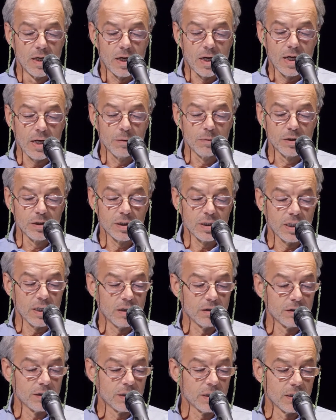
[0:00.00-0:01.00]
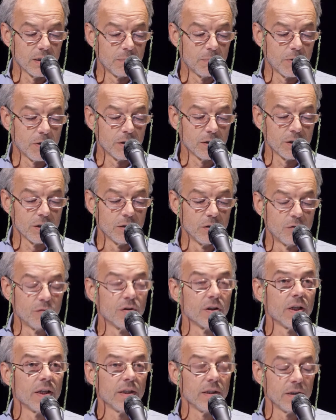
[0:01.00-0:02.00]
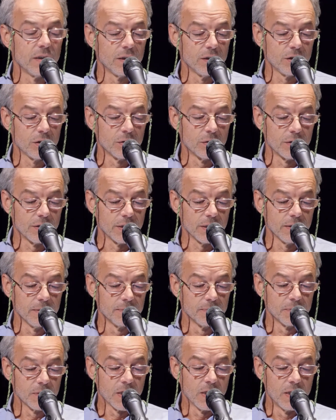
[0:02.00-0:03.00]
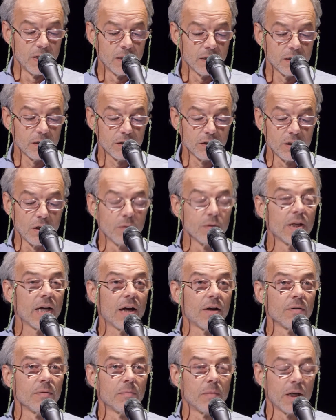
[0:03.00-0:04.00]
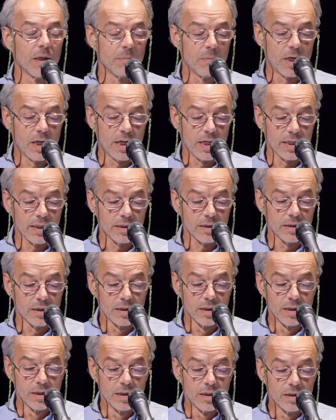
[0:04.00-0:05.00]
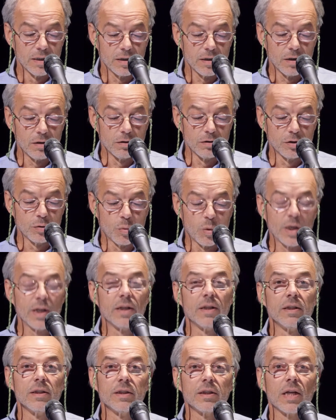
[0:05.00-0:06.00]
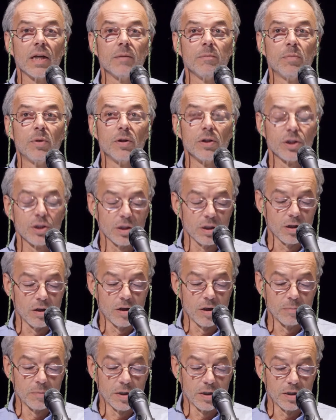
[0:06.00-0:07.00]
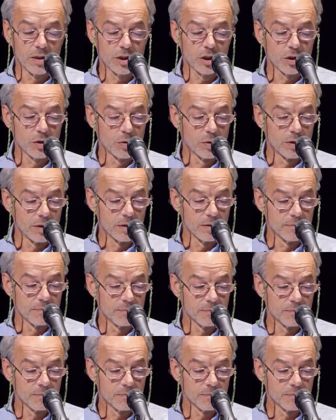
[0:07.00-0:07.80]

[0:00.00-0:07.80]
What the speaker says: "I was there," said the person who related the story. "There's no doubt in my mind, those whales had pushed Kramer ashore."